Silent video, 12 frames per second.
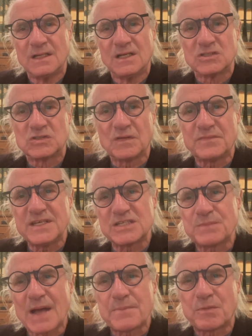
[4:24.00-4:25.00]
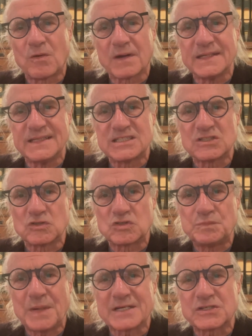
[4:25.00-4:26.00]
So if this pipe organ is so
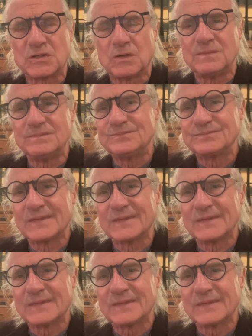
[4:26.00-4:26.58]
special,